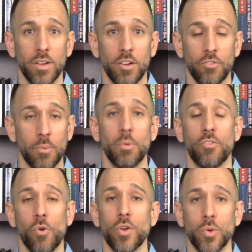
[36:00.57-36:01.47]

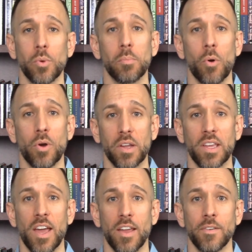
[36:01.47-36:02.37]
you were born
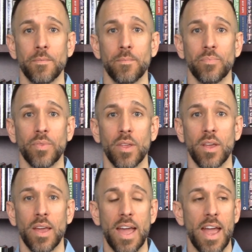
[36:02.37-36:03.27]
again.
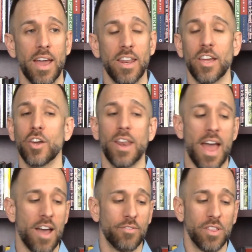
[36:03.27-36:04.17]
And it could
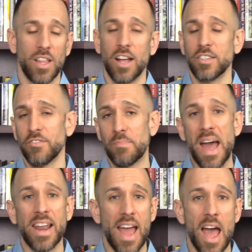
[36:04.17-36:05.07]
have lots of
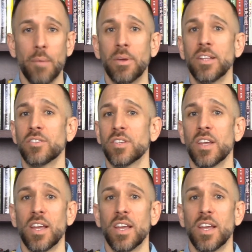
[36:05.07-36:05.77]
bad habits